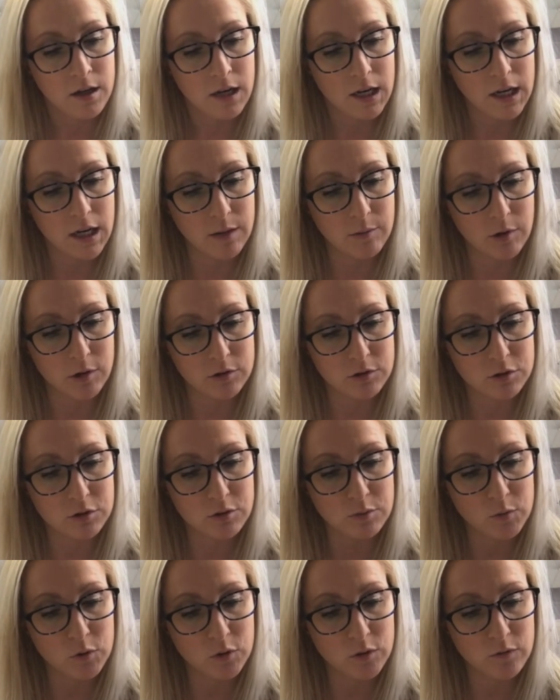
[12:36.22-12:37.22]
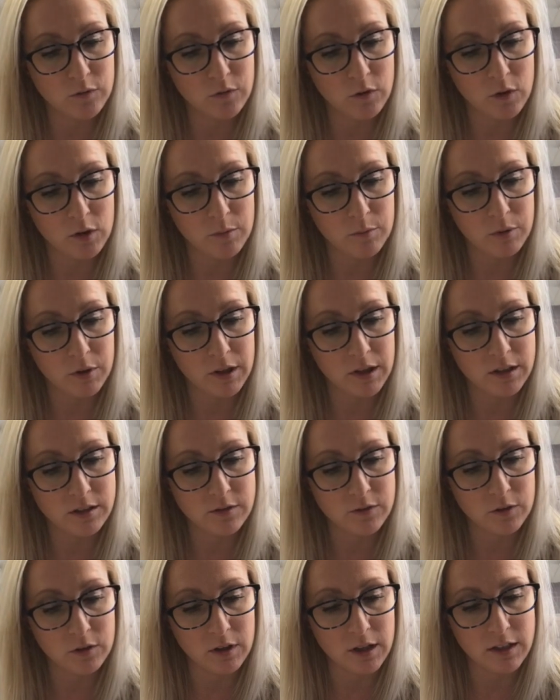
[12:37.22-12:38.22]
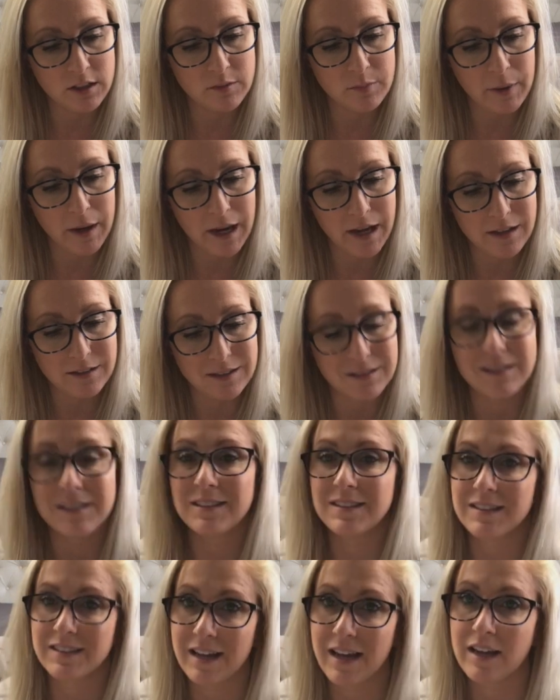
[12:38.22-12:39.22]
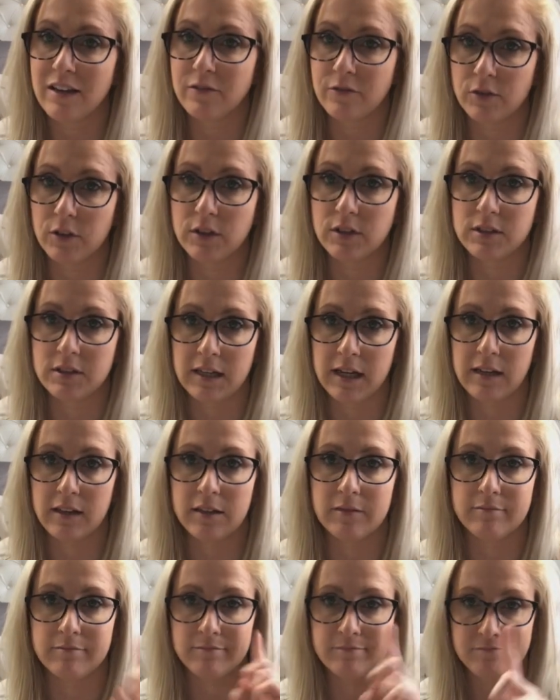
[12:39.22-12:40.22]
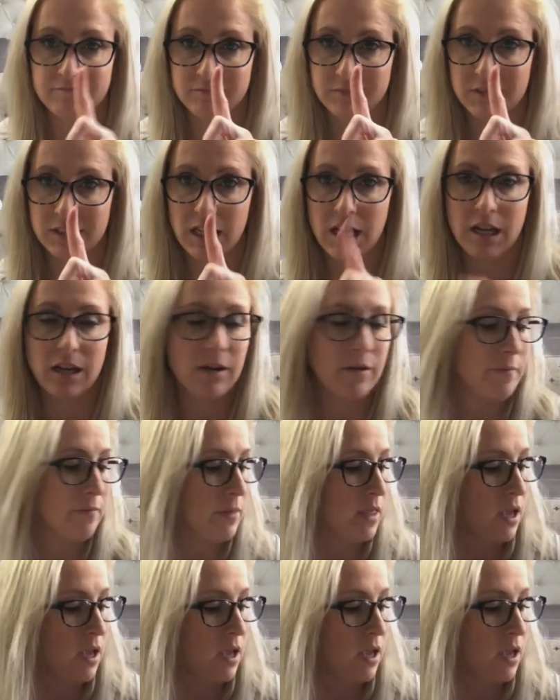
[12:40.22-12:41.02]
Ultra smooth floating plates for less pass and snag-free styling. Ding!